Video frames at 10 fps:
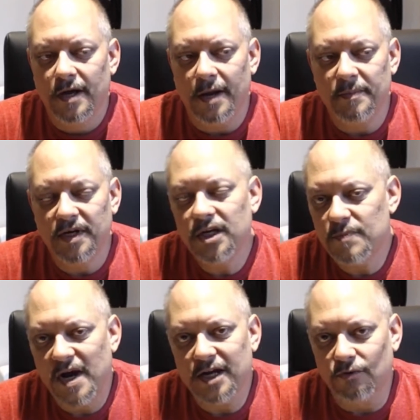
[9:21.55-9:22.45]
I mean, he's
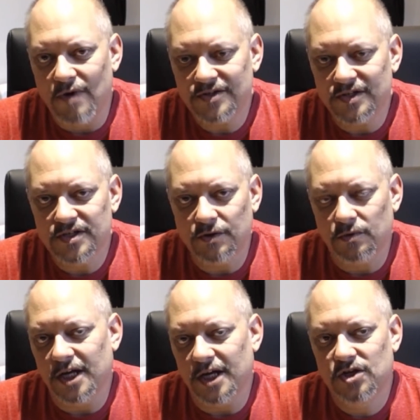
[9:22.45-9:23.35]
buying resins that were
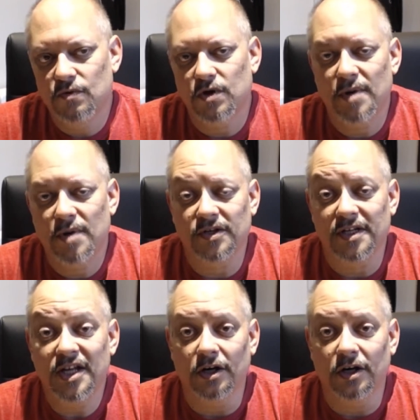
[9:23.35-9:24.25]
like $200 a
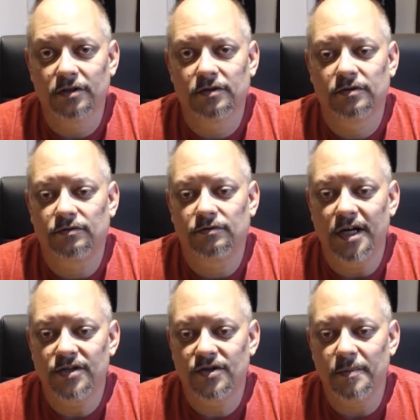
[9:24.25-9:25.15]
liter,
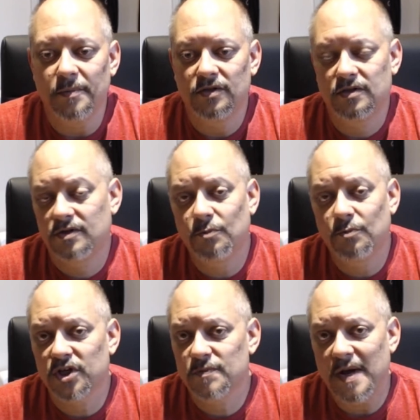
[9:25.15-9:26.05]
right? So, I mean, super
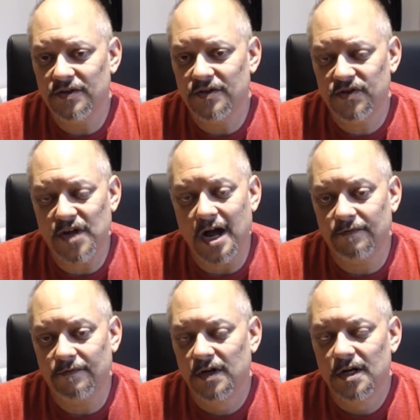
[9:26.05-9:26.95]
expensive stuff,
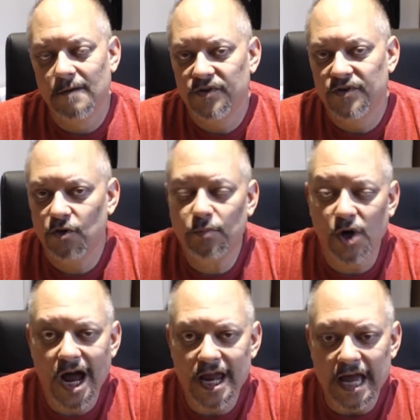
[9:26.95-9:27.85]
super
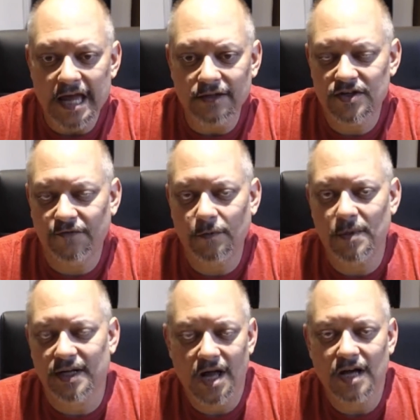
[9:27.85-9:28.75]
high end stuff from
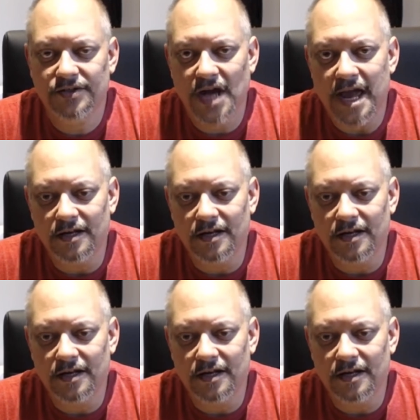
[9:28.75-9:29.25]
like Loctite.